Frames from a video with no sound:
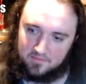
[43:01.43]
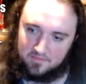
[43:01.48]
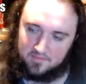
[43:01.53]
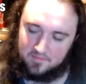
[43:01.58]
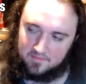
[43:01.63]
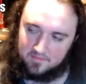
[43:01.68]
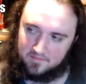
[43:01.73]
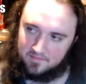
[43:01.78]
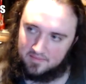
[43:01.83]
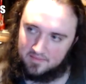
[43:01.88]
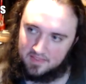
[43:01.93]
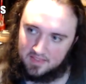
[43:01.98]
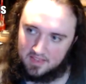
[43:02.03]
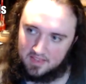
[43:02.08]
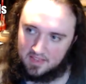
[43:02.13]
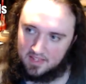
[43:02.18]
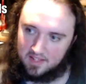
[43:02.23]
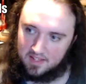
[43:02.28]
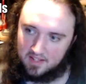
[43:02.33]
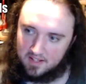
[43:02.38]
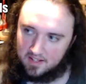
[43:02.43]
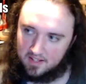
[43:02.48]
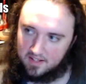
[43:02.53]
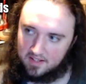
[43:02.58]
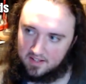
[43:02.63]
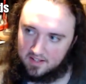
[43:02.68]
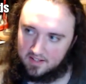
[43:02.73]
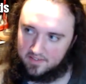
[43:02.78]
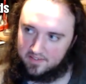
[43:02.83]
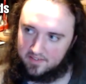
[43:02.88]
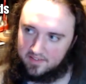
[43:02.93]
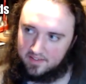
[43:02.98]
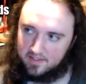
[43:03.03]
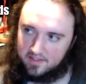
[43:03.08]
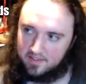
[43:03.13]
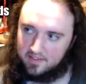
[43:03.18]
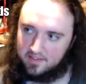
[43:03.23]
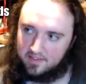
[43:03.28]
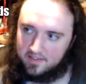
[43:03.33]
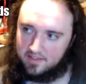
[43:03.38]

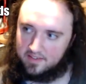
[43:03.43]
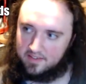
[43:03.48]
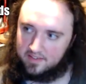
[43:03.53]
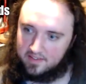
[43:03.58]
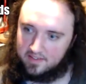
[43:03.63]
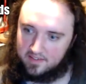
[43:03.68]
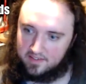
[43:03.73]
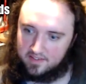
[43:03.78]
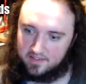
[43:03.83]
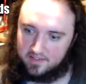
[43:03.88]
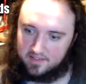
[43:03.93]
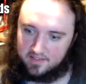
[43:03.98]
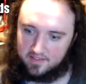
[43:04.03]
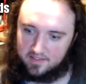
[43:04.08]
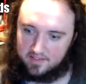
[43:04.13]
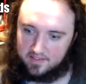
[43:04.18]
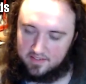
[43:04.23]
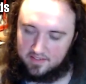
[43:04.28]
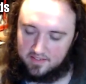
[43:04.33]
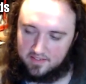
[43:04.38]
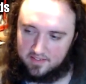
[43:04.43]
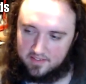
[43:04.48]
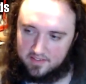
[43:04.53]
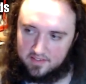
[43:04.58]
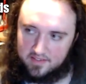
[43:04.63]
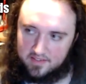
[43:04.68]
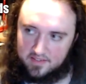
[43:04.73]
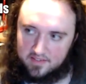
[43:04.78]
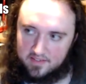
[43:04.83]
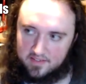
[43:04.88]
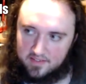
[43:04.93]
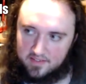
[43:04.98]
(silent)